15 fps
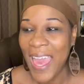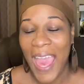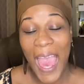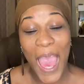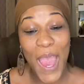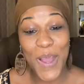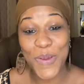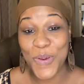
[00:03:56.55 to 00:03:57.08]

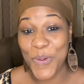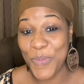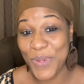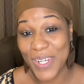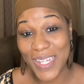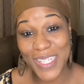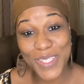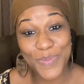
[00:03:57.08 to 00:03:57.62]
I don't know what
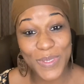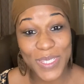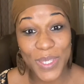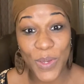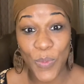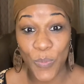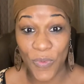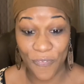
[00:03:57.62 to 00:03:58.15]
it is with
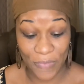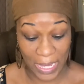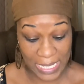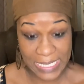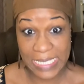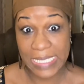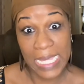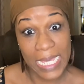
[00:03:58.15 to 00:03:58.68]
them with like
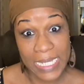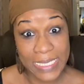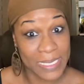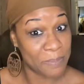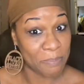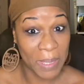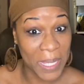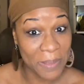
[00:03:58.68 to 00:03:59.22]
sex
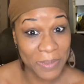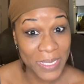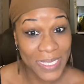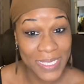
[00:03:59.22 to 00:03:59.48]
and babies,